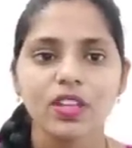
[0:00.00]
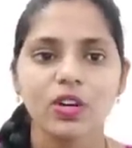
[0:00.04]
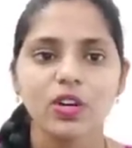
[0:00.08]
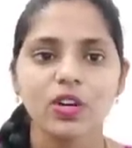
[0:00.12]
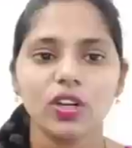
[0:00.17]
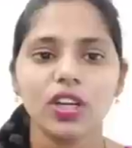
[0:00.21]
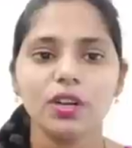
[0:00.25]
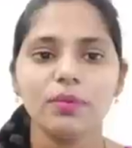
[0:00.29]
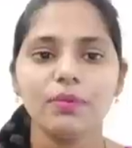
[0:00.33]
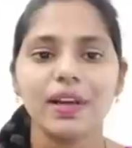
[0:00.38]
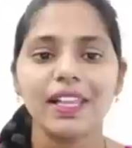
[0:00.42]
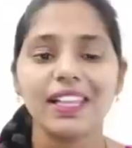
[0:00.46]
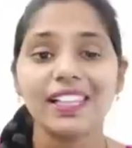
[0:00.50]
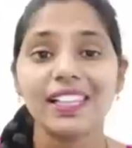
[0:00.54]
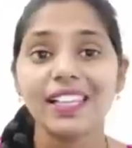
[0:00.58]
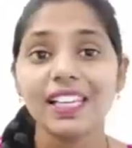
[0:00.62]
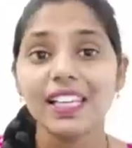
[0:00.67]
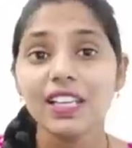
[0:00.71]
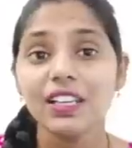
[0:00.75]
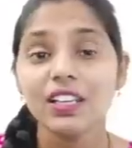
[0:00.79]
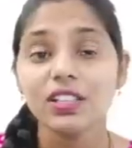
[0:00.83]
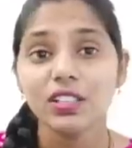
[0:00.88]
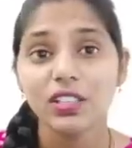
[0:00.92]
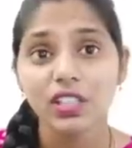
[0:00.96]
Okay,
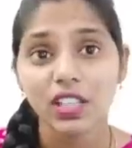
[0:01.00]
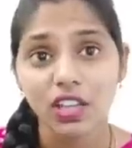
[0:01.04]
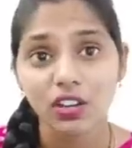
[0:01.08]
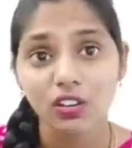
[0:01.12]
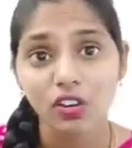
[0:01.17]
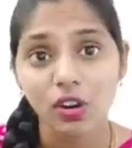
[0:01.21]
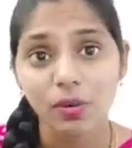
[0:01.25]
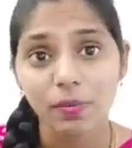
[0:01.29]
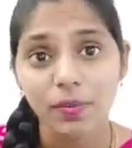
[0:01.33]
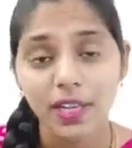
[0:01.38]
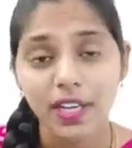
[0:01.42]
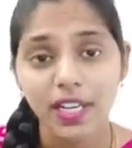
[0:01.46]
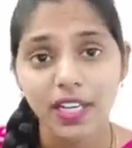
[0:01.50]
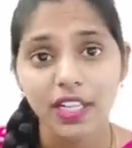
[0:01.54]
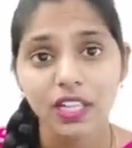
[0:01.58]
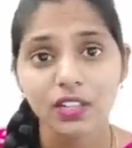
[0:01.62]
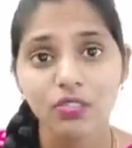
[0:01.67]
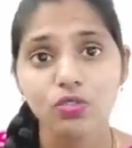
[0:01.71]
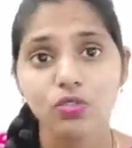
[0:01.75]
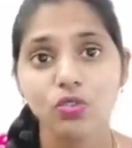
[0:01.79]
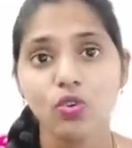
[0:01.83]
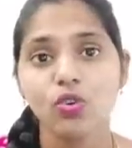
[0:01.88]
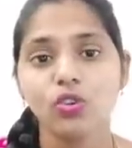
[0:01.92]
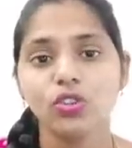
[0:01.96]
monthly they will be
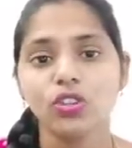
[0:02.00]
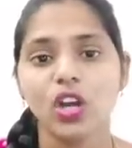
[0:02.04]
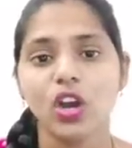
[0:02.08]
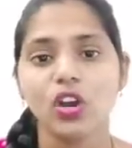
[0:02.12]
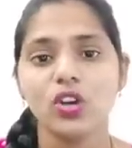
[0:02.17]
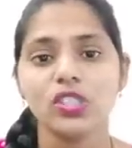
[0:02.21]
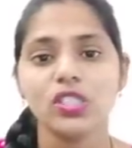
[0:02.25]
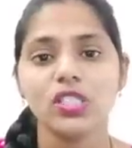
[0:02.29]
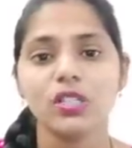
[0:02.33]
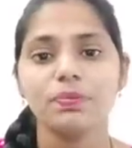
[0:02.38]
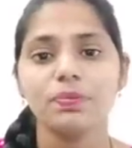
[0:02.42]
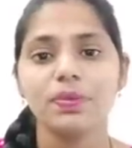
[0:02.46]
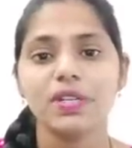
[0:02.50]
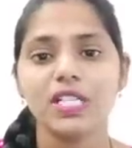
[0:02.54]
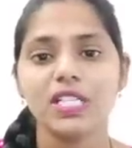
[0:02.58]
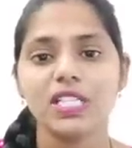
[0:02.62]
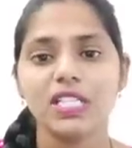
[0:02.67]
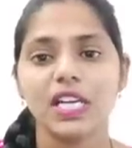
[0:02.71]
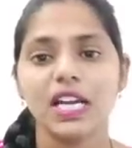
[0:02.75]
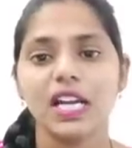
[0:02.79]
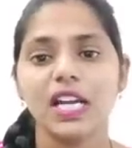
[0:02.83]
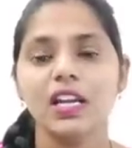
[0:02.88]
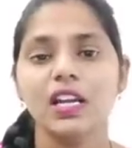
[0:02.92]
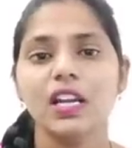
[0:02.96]
getting 4000 per
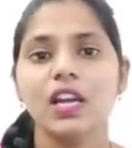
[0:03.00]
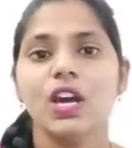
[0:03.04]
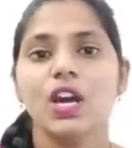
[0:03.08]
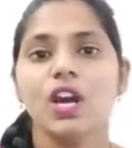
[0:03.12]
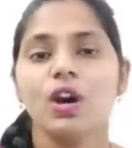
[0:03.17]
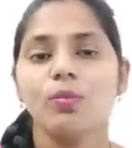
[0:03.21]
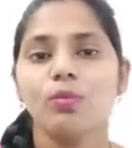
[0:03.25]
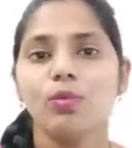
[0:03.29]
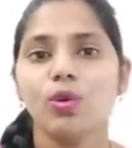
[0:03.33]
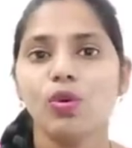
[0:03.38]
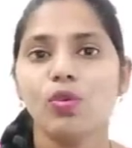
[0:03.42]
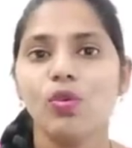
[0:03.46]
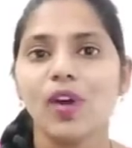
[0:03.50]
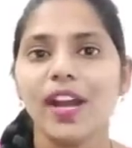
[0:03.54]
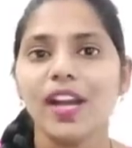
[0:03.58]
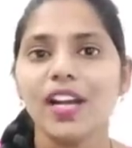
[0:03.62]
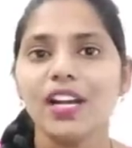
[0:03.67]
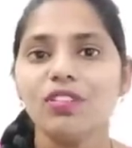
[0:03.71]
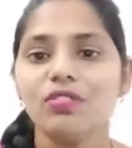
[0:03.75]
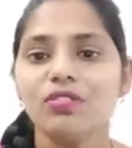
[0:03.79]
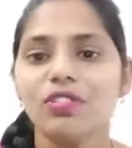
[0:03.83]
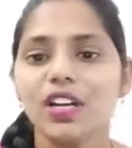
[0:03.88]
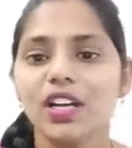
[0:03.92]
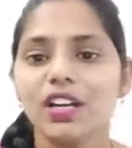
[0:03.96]
child
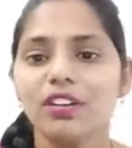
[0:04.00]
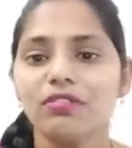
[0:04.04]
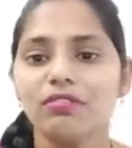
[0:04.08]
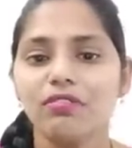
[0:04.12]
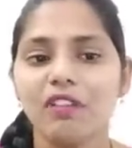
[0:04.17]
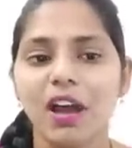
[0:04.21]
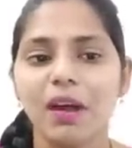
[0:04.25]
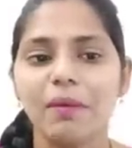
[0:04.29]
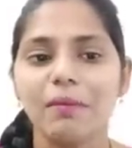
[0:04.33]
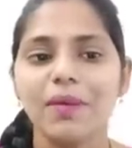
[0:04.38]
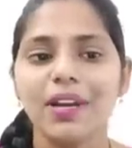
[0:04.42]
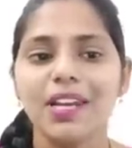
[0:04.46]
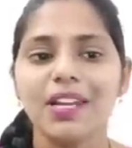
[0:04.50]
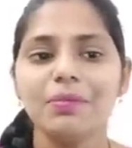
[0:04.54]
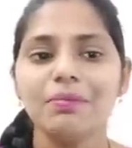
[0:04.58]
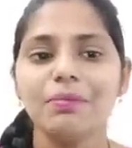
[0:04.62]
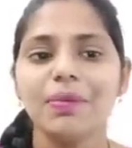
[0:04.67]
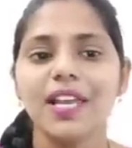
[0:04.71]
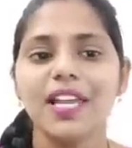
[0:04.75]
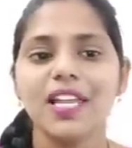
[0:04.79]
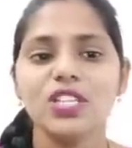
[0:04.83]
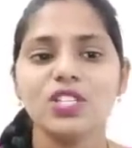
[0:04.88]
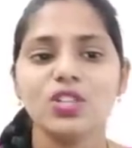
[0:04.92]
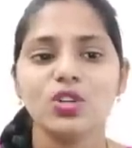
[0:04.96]
provided for a family
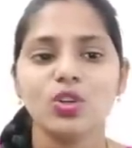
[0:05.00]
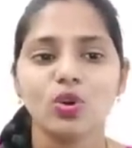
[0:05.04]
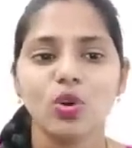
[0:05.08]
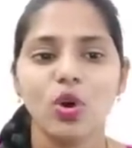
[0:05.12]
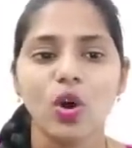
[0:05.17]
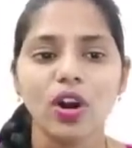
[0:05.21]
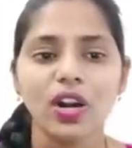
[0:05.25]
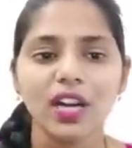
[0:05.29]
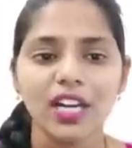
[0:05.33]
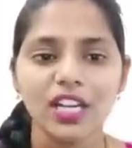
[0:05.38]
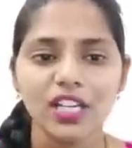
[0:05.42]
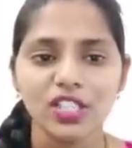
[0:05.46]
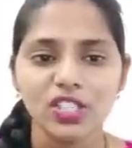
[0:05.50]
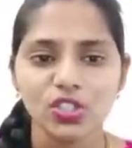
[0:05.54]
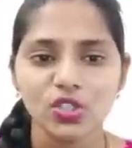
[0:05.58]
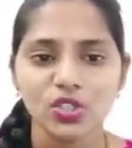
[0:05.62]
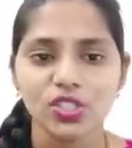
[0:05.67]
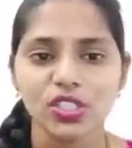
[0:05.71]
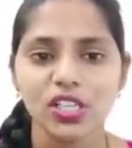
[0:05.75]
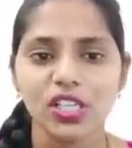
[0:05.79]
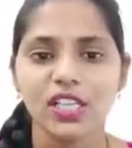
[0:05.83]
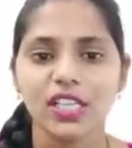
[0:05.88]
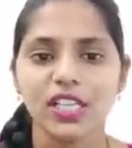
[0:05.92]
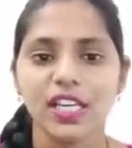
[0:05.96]
based non
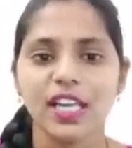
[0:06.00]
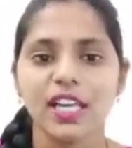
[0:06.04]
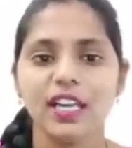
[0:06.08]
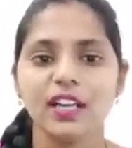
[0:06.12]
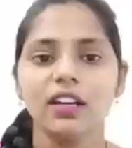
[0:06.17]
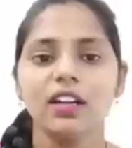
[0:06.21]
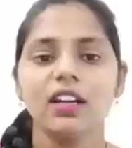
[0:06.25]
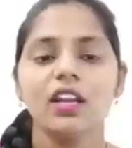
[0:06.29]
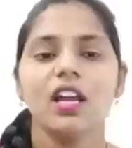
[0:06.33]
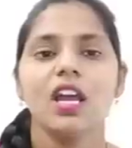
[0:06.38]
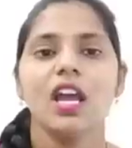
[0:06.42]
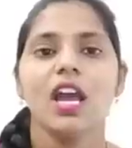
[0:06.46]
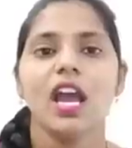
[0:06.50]
institutional care